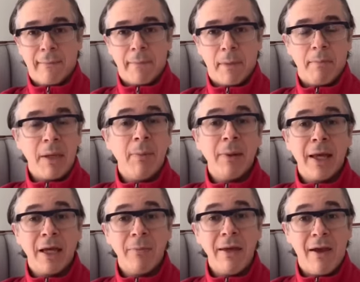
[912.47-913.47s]
People like
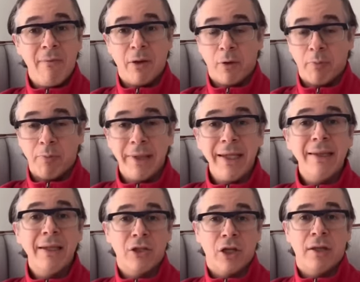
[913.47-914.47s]
me have been completely
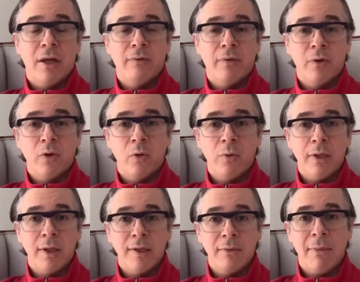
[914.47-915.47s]
shut down for two
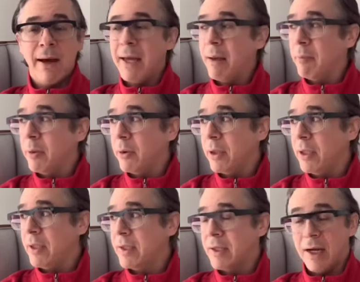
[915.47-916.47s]
weeks. My
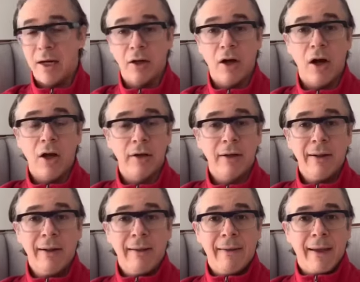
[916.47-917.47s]
employees are gone.
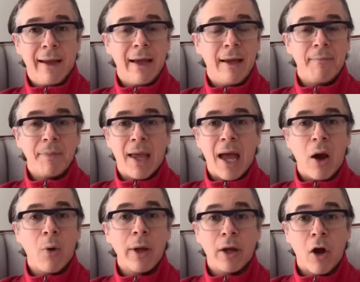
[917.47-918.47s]
Um, our
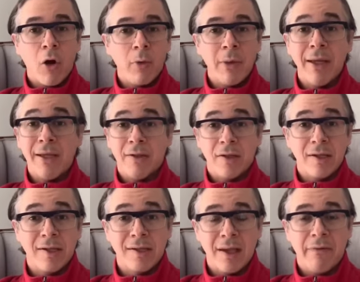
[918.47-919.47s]
economy is
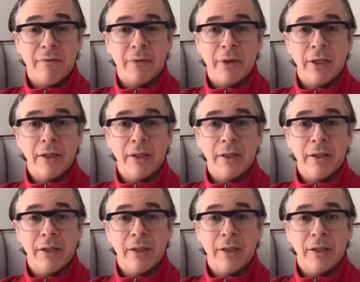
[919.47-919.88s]
suffering.